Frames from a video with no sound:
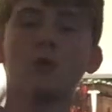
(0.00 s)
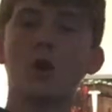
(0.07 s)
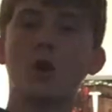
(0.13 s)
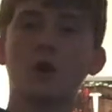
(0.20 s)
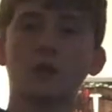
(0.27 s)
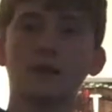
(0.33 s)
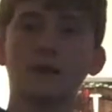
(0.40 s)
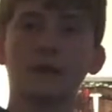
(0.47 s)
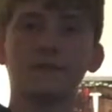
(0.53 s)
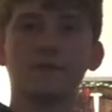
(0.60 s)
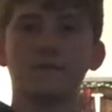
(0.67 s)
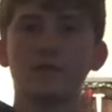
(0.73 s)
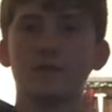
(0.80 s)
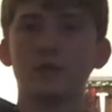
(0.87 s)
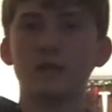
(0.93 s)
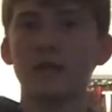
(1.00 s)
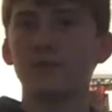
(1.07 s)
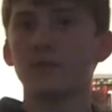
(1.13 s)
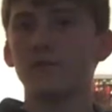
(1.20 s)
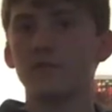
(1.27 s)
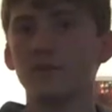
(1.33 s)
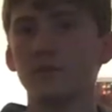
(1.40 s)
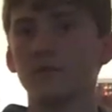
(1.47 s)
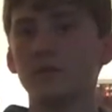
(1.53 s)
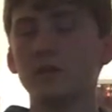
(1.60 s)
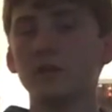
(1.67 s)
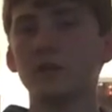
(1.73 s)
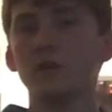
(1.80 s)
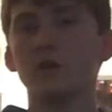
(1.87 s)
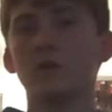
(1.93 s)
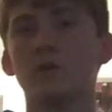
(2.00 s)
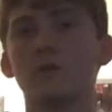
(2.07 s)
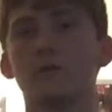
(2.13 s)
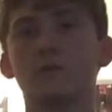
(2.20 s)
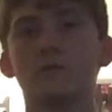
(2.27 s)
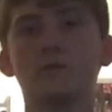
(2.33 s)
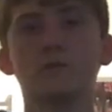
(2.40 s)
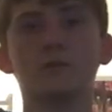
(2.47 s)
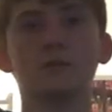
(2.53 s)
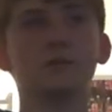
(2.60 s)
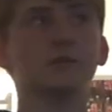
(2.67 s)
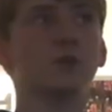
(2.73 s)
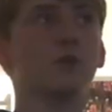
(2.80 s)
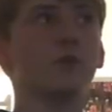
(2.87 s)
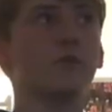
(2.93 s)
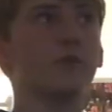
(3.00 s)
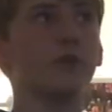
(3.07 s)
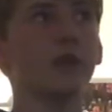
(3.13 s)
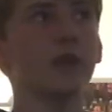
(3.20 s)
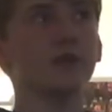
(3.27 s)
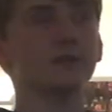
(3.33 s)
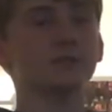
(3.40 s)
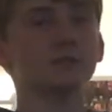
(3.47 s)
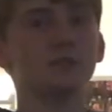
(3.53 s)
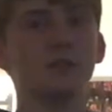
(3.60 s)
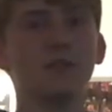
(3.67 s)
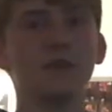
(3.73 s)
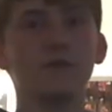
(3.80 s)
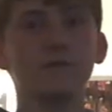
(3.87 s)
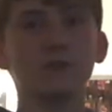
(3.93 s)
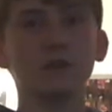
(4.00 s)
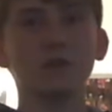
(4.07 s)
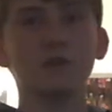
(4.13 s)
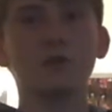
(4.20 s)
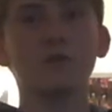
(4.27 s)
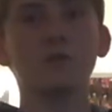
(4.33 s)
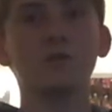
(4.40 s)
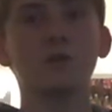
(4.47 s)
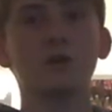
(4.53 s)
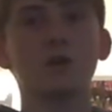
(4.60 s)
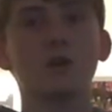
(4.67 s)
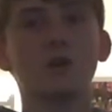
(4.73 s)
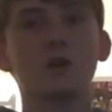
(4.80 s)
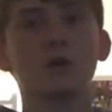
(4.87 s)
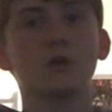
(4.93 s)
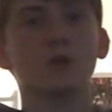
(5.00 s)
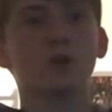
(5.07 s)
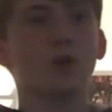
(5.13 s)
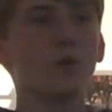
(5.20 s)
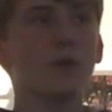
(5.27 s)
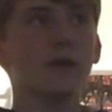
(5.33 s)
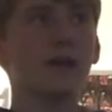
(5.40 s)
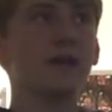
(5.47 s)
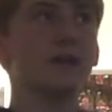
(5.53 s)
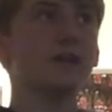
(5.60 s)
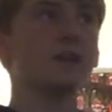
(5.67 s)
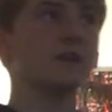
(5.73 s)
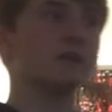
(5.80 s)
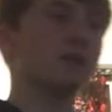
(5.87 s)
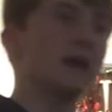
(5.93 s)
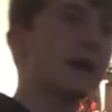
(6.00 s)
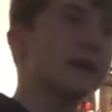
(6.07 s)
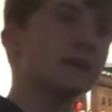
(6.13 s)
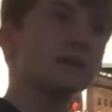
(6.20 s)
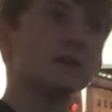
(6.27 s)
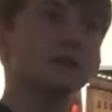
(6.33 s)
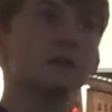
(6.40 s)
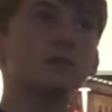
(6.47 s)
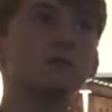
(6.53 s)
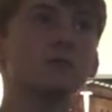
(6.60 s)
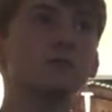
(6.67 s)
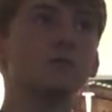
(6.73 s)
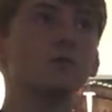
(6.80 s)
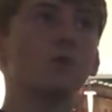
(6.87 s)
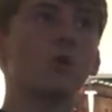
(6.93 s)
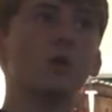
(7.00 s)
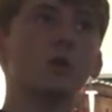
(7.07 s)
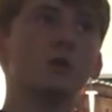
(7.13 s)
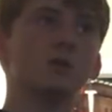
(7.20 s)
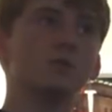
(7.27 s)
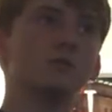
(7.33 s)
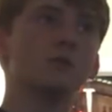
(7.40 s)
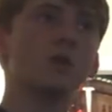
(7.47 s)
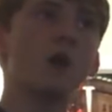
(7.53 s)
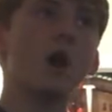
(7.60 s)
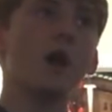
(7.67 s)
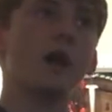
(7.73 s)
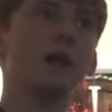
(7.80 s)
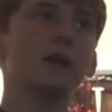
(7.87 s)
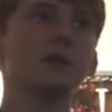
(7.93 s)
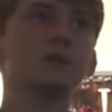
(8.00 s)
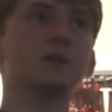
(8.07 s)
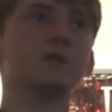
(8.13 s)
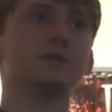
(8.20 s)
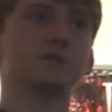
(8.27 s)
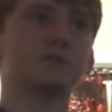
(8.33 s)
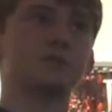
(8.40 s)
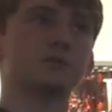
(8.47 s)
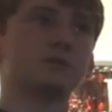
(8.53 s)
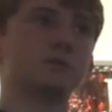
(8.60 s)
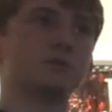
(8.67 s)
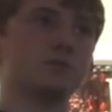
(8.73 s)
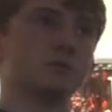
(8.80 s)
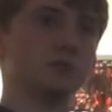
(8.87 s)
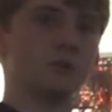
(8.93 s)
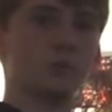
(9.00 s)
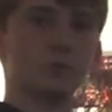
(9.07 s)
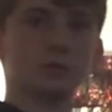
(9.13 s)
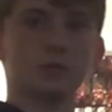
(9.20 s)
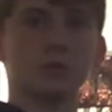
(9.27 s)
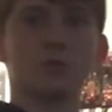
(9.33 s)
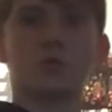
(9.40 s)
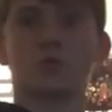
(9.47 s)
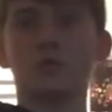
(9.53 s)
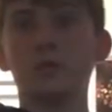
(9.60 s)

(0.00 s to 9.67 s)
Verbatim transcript: wrong at the very end of the video. So if you guys seen that video, go ahead and like it or not, because it was a little